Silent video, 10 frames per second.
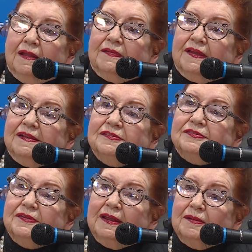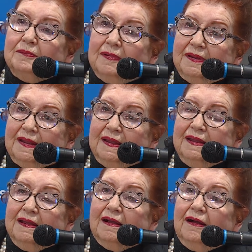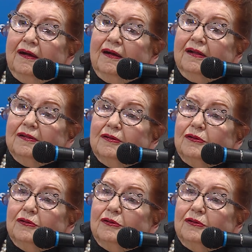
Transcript: They sent me all